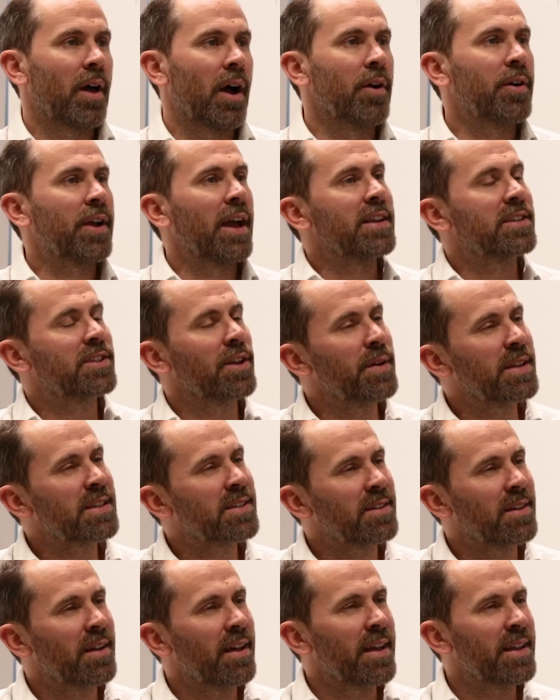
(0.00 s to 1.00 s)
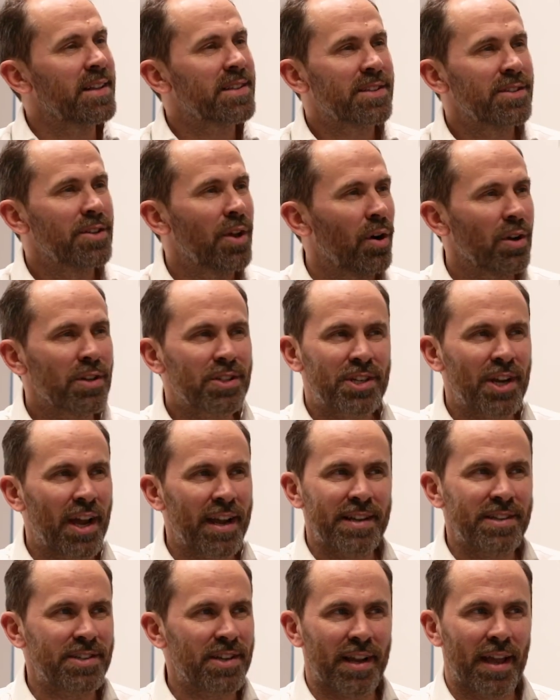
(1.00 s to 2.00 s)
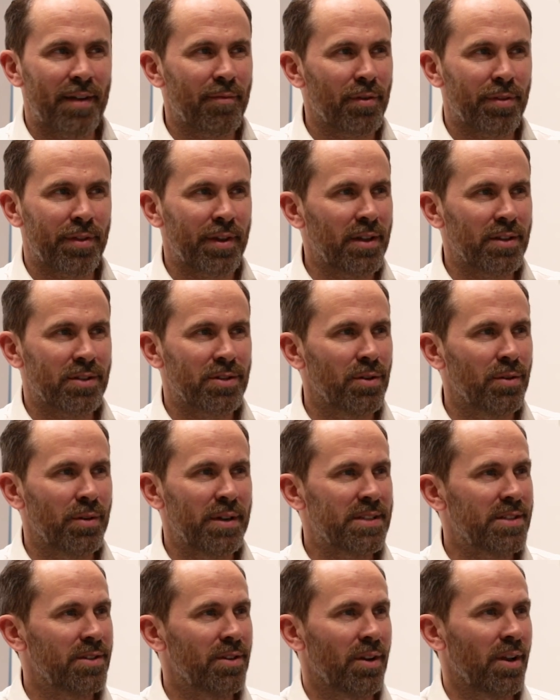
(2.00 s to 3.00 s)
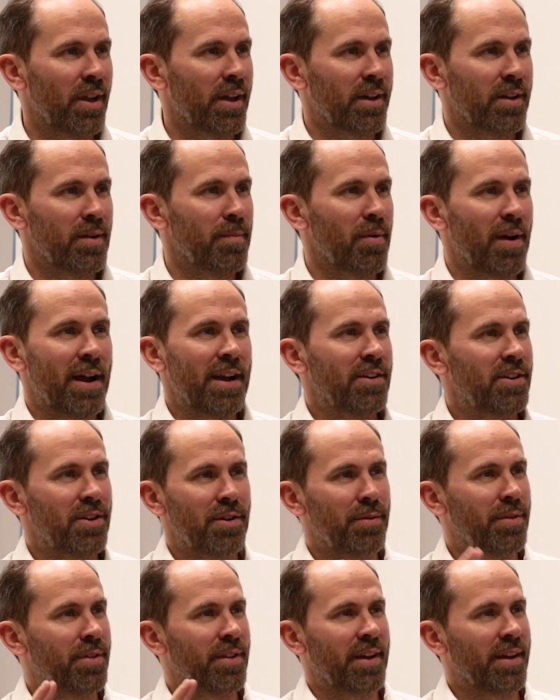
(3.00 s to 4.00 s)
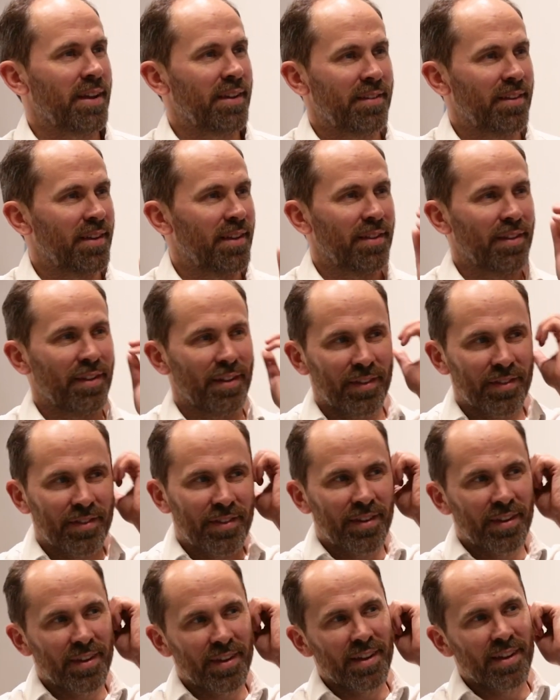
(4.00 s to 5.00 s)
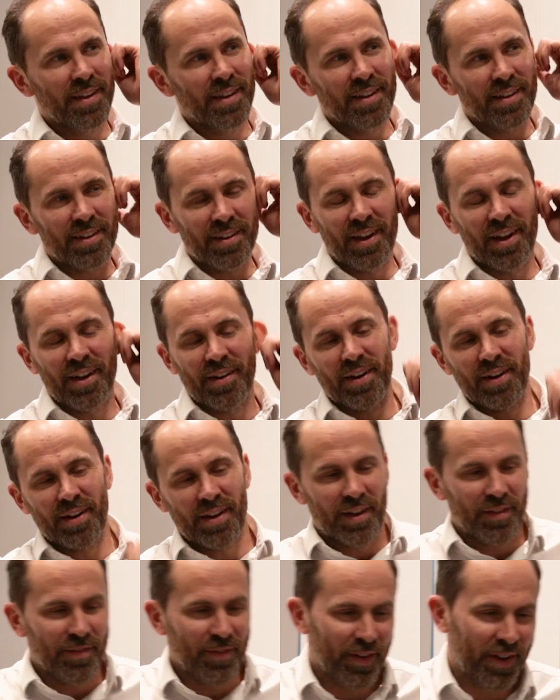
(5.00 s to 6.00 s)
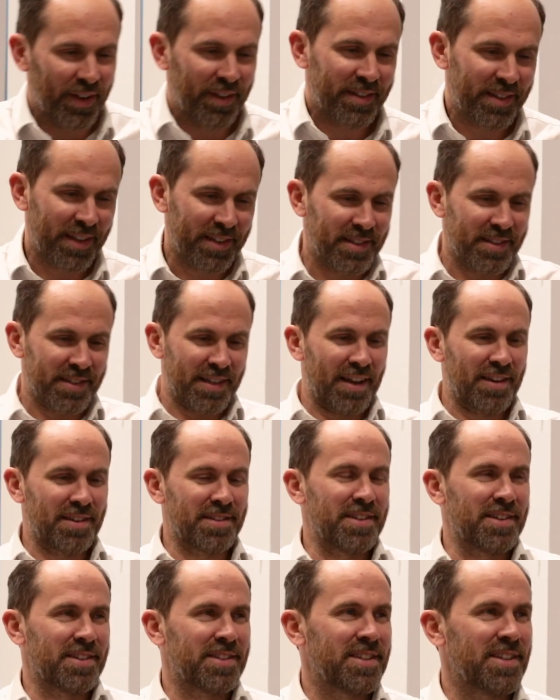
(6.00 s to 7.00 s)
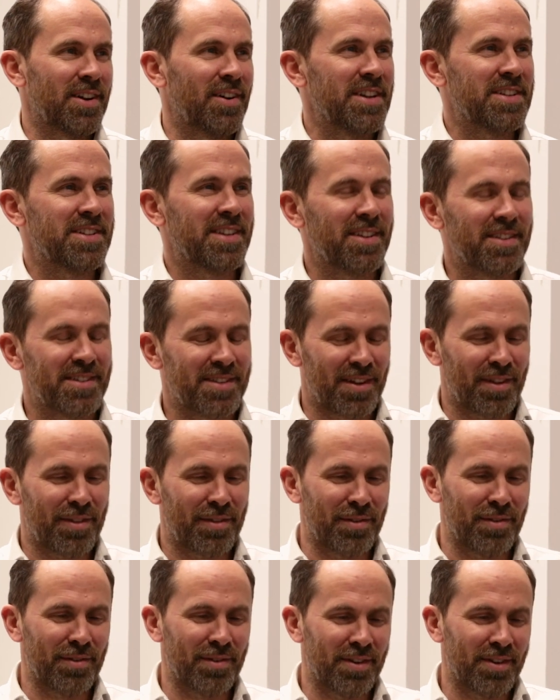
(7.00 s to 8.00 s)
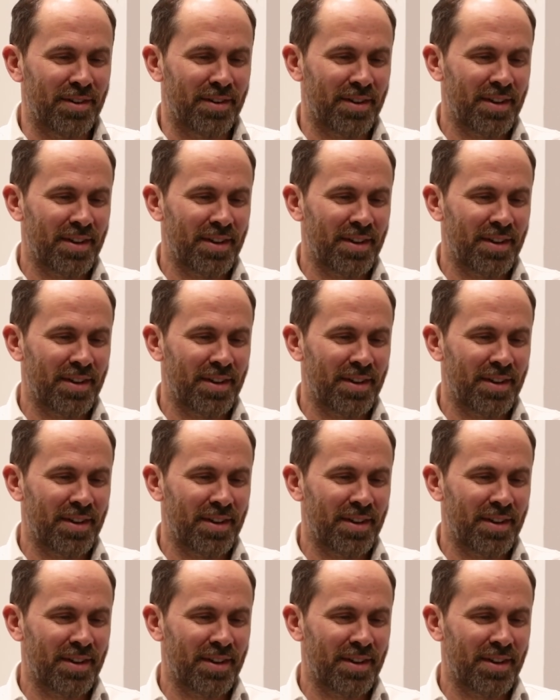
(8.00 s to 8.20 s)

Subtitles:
Okay, so it's not changing everything at all. It's not like a brand new thing, is it? No. Okay, fine. It doesn't sound as exciting as I thought, Luke.